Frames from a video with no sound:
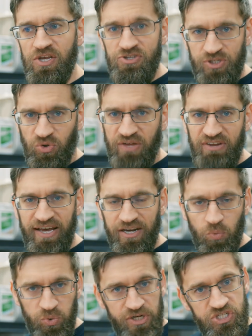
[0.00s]
so you don't have any kind
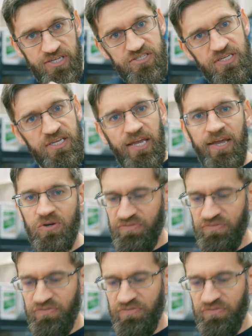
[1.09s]
of ridges in your